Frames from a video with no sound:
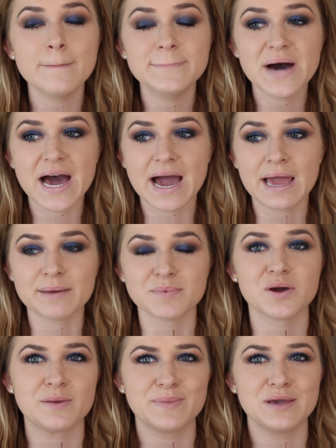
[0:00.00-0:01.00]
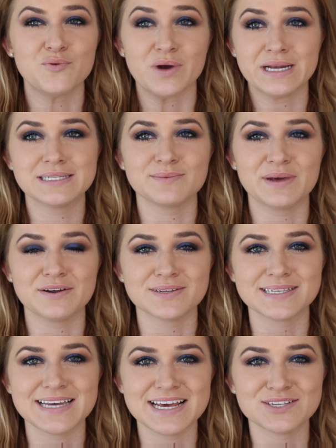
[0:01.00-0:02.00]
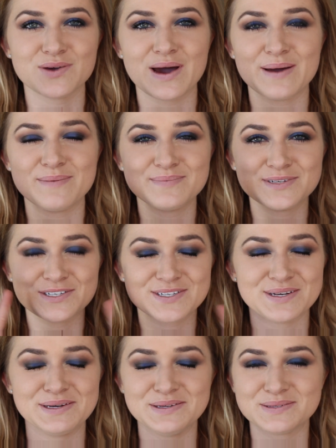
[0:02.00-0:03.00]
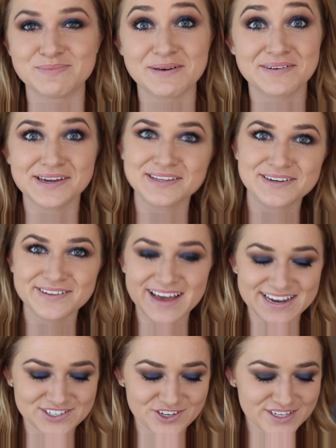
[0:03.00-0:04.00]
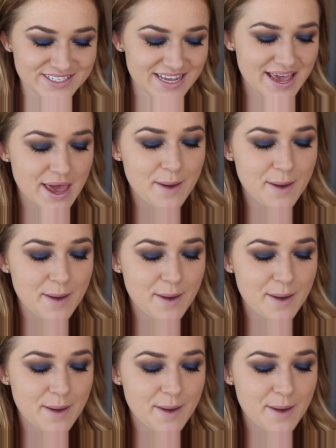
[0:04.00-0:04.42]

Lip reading: But I'm going to be running some errands today, so I'm just going to use my regular lashes.